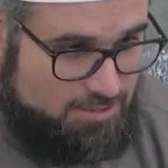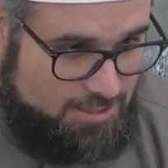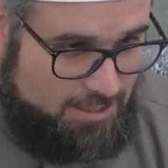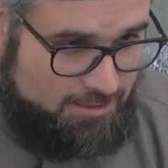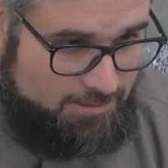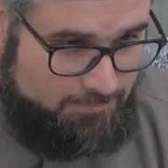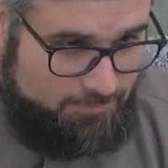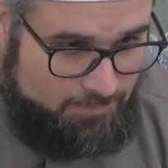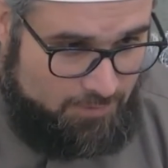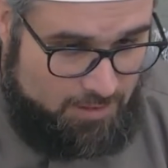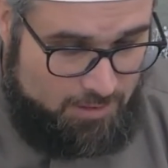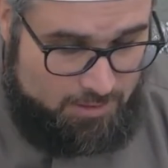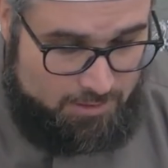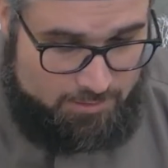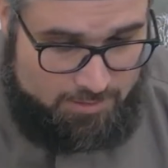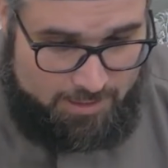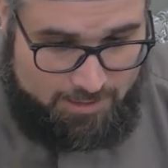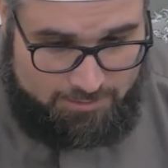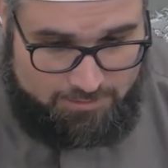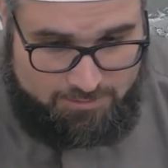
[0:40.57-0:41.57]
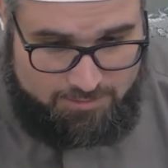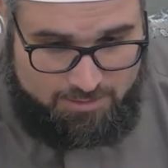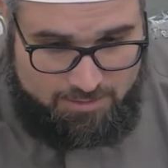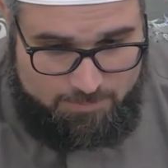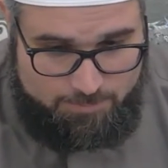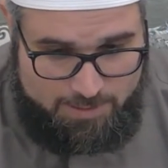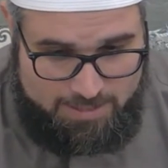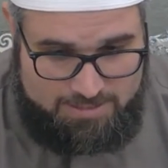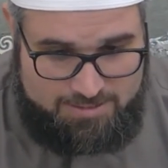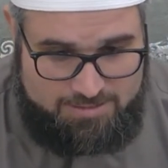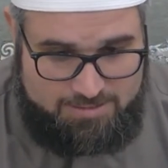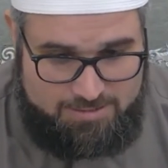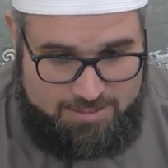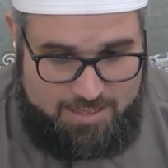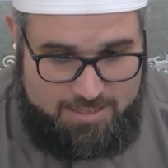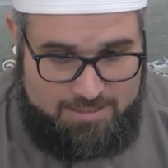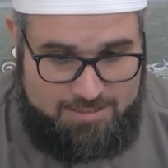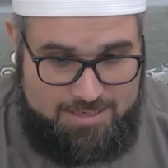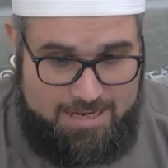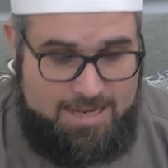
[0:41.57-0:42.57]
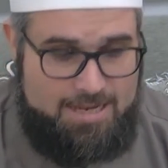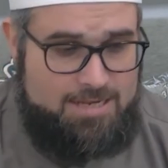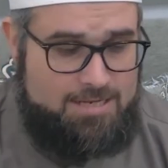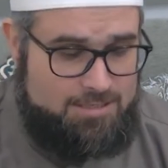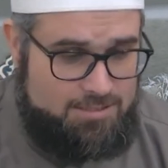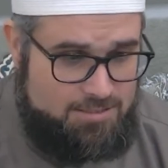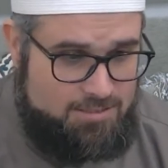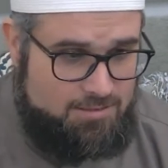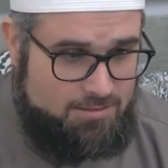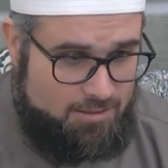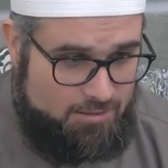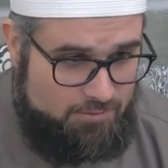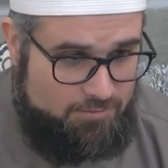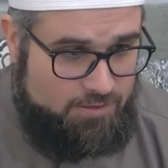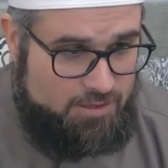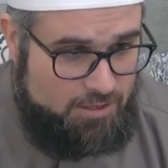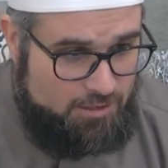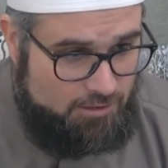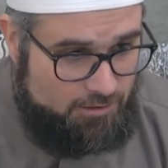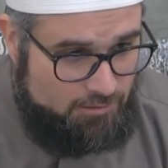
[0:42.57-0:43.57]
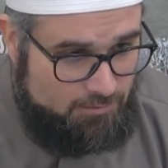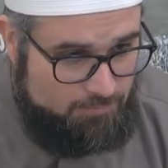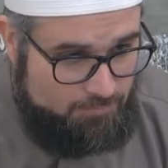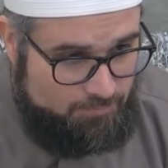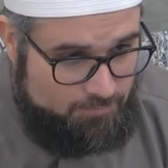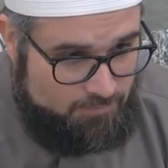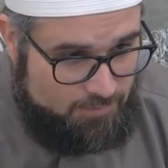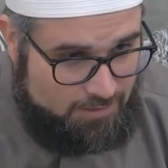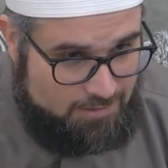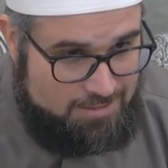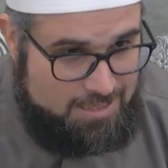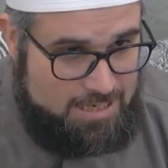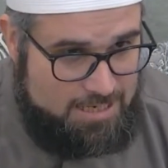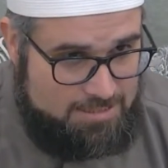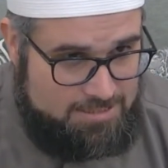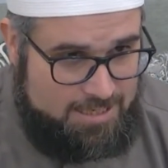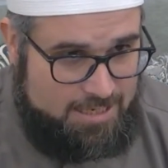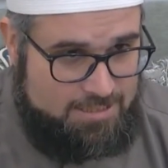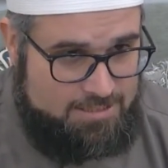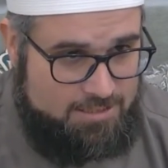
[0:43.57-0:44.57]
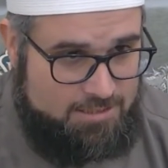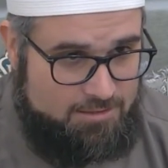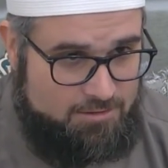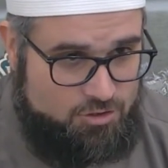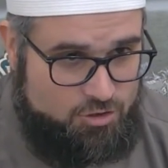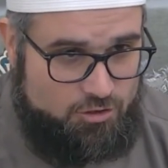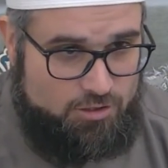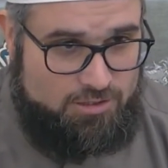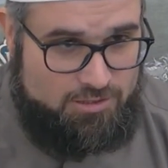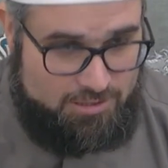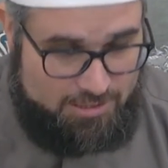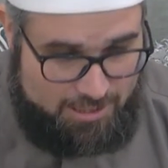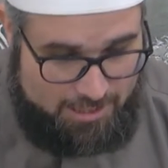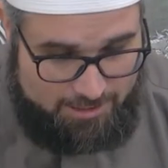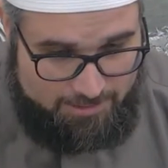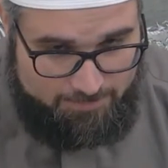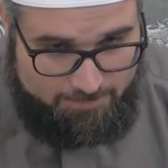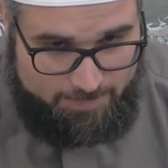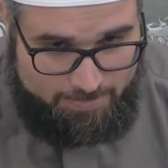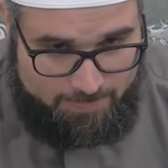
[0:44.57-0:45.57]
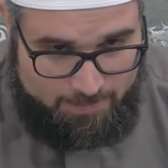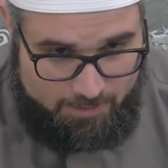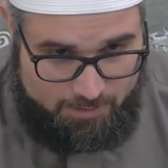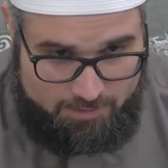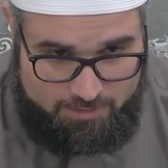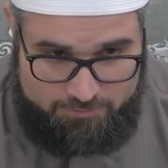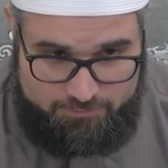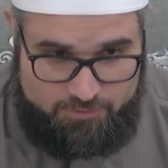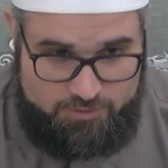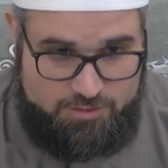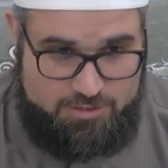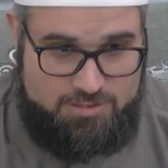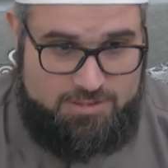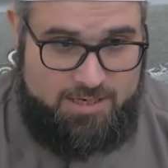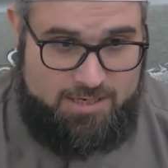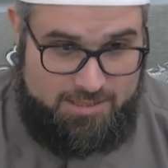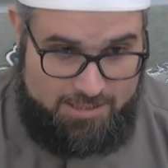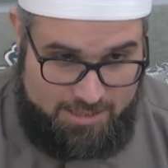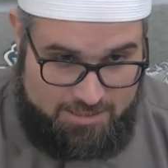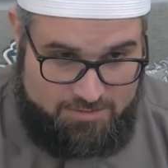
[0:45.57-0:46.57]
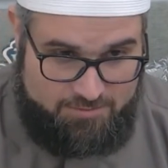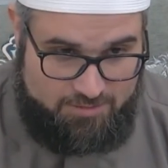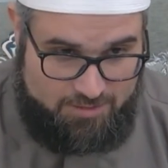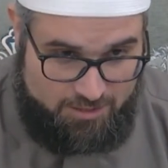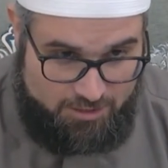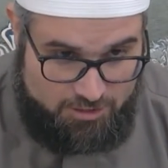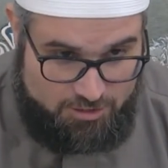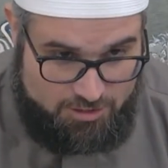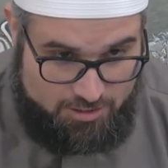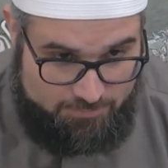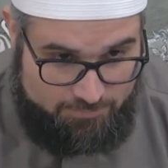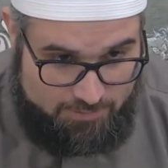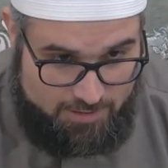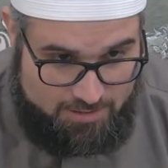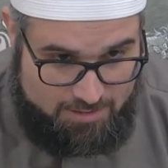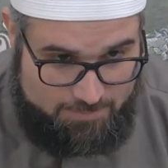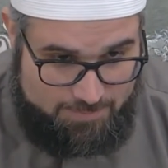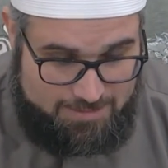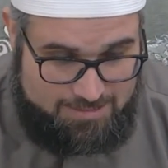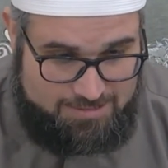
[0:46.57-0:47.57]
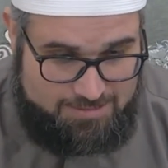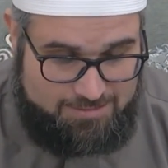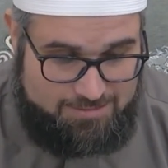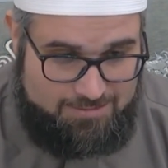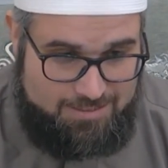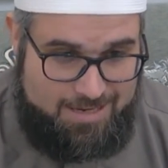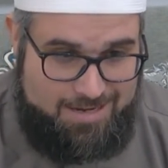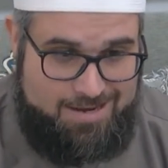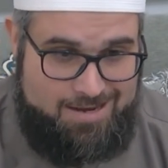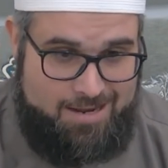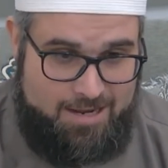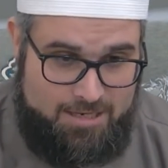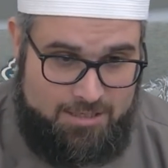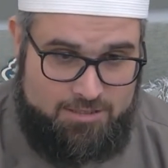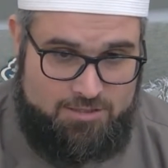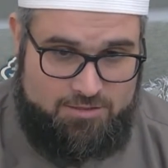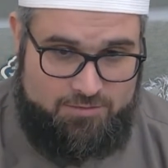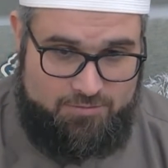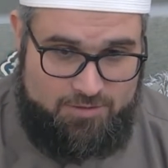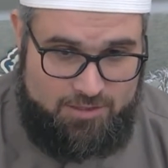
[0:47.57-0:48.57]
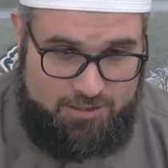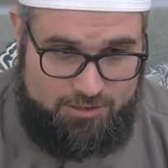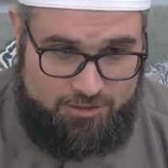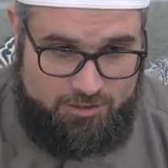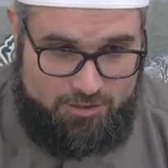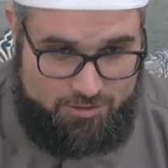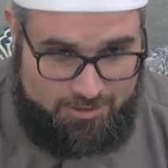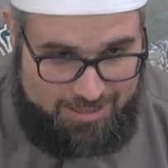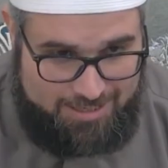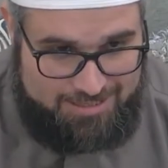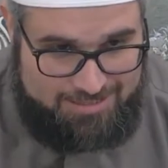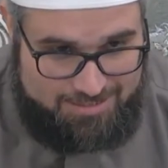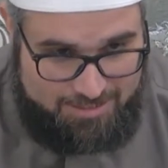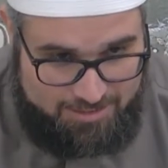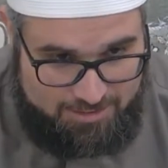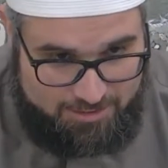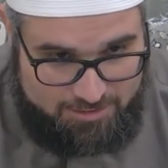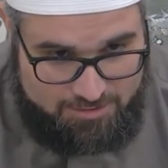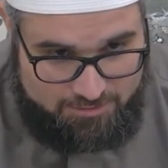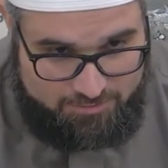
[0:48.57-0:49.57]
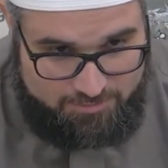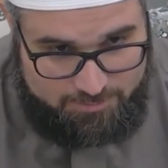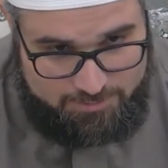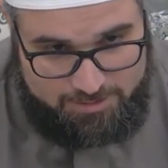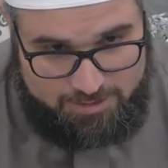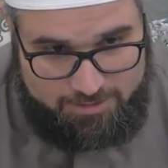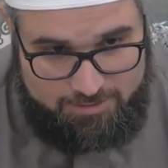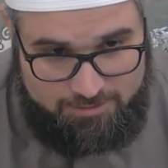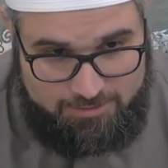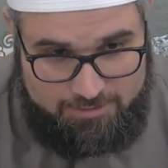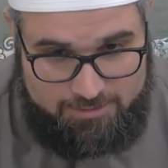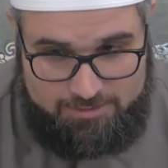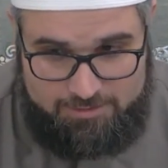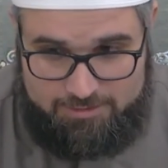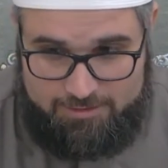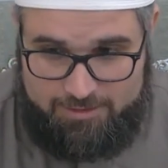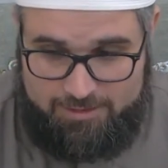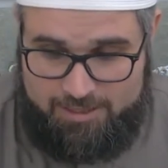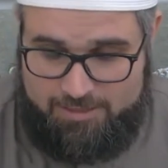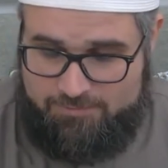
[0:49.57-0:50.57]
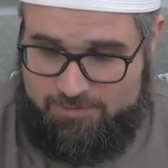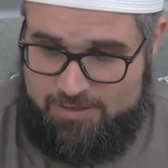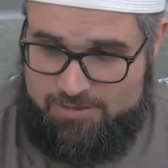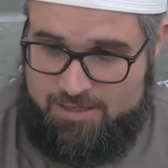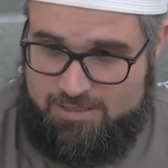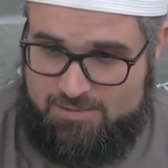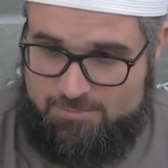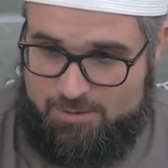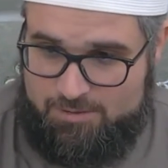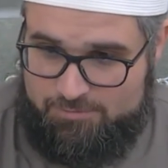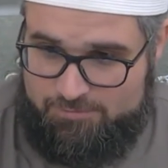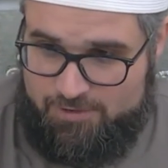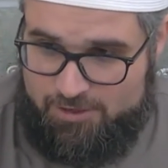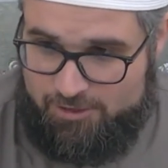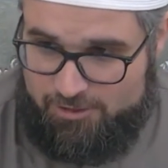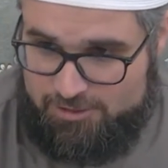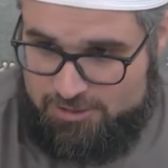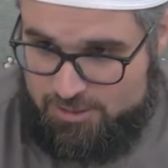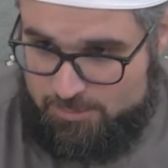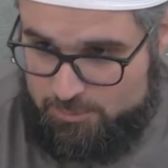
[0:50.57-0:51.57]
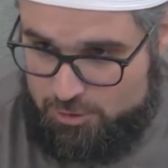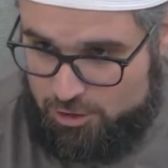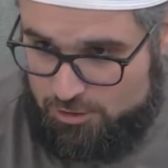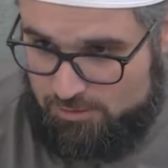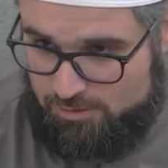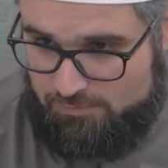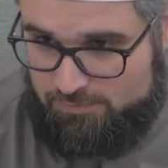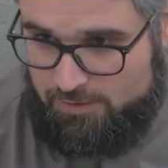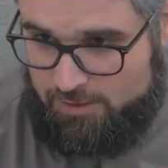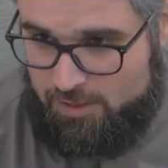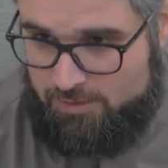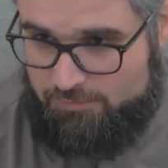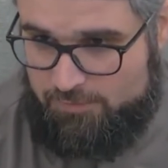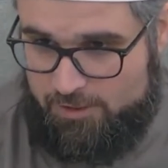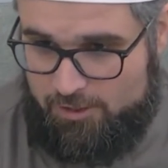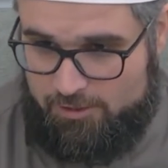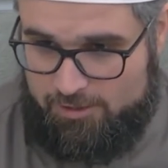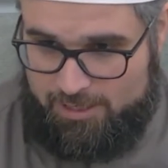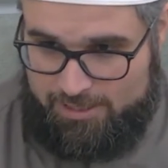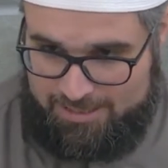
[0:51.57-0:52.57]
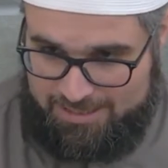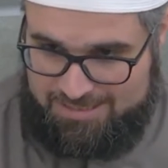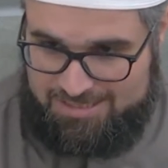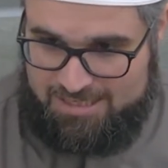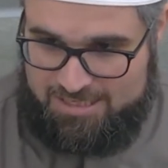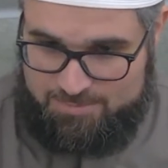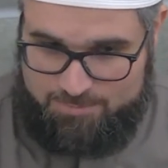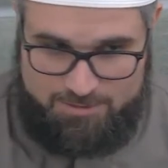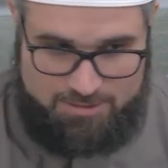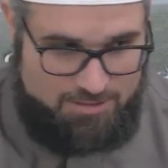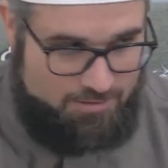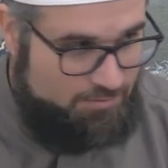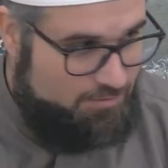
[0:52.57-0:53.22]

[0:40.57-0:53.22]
said that the best 10 days of the year, like days as in during the day, are the first 10 days of the Hijjah, and the best 10 nights of the year are the last 10 nights of Ramadan. And I find that to be a fair assumption, a fair assessment of